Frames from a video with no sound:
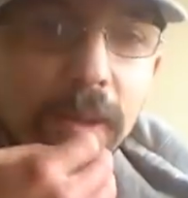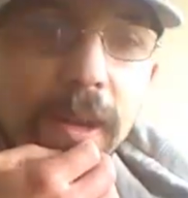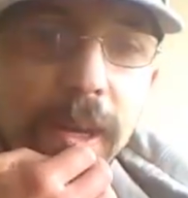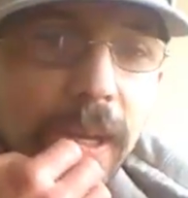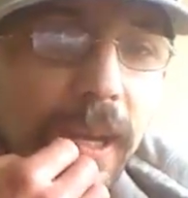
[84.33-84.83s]

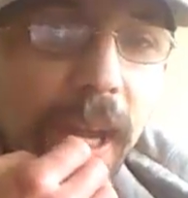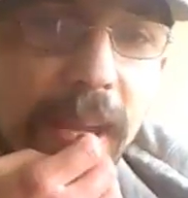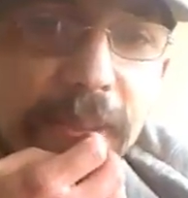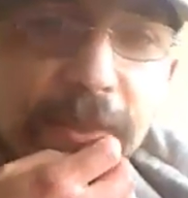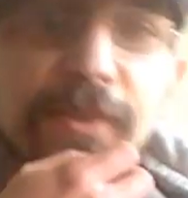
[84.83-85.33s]
Uh,
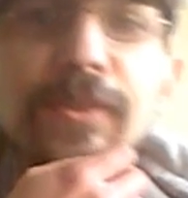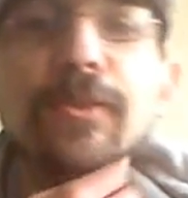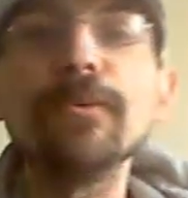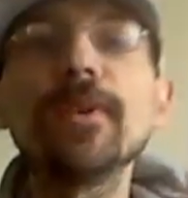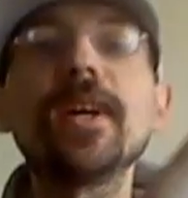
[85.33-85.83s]
I
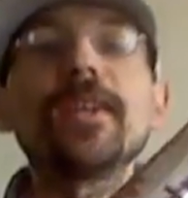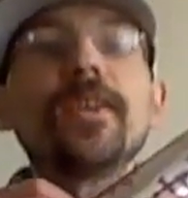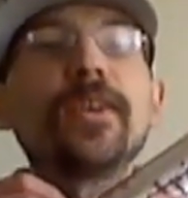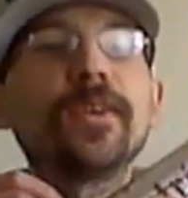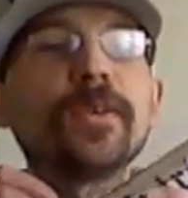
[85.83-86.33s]
do not
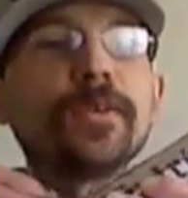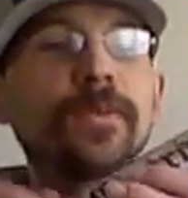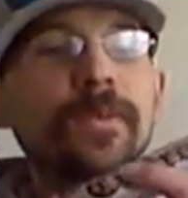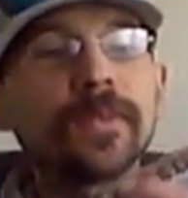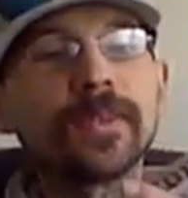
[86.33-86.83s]

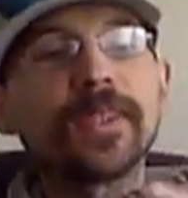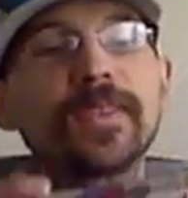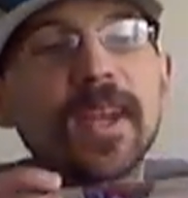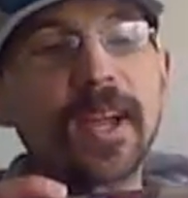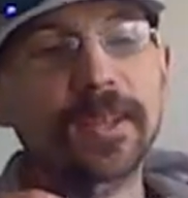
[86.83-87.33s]
know
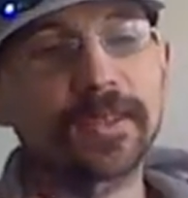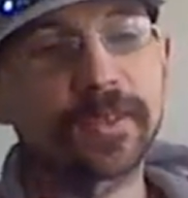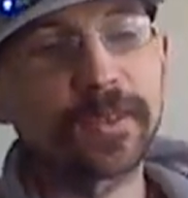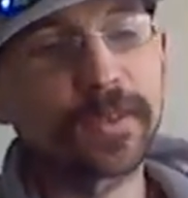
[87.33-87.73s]
exact